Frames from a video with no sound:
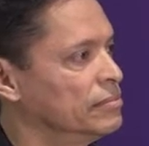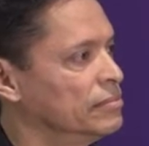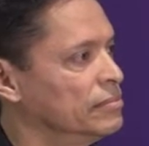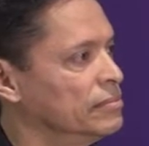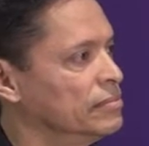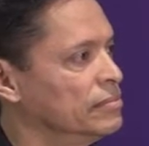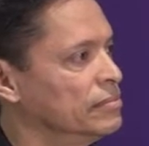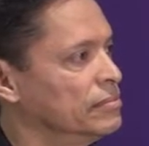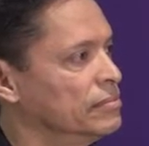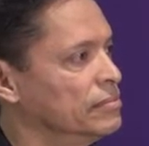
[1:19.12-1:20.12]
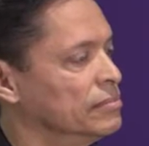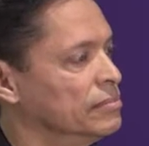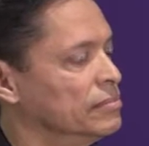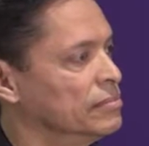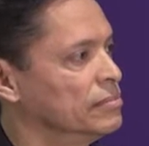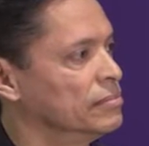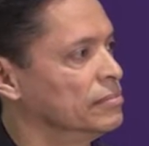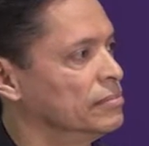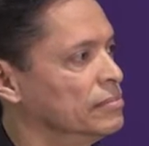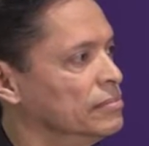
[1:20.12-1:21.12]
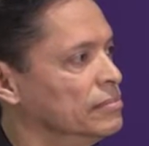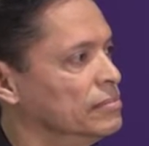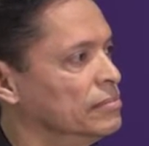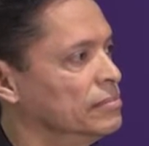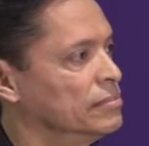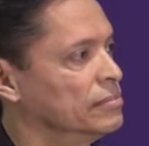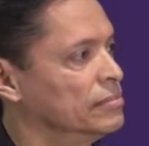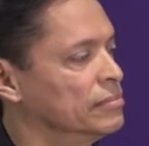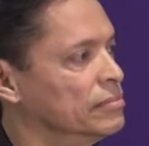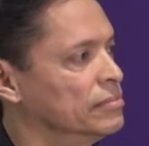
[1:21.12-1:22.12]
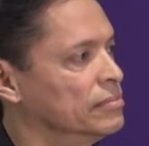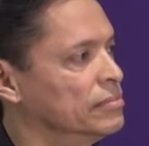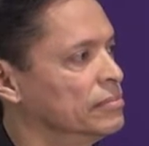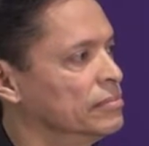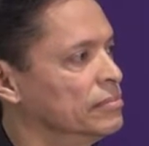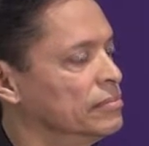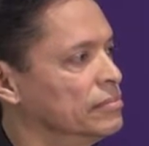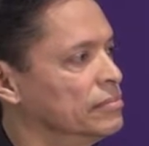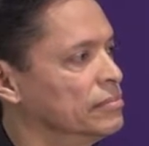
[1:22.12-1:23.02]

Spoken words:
(silent)